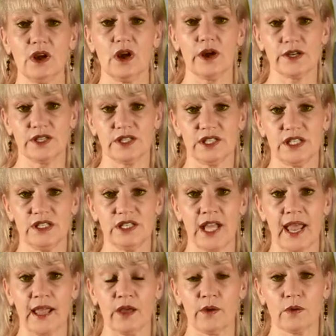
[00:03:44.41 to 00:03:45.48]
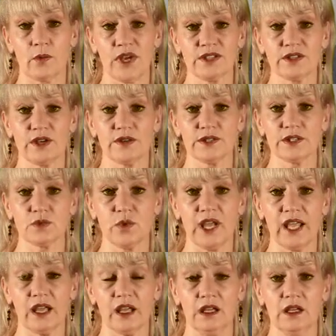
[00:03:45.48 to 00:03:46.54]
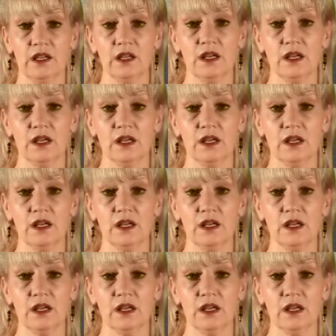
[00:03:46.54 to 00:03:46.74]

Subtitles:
Argentine tango and West Coast swing